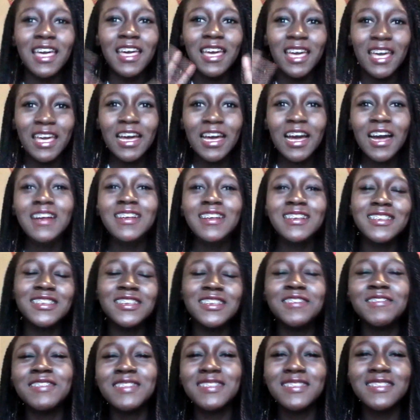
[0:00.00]
Hey guys,
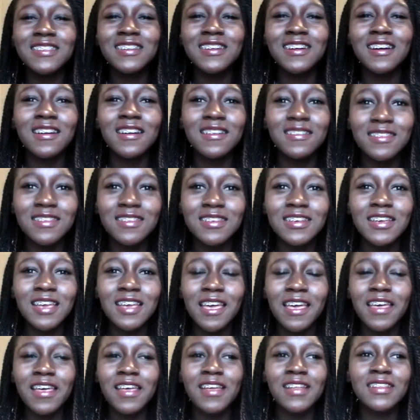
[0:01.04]
so it's
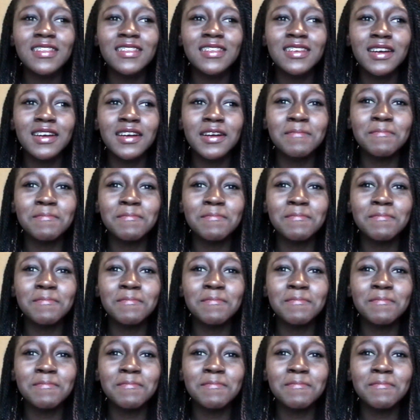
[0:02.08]
Takasi, and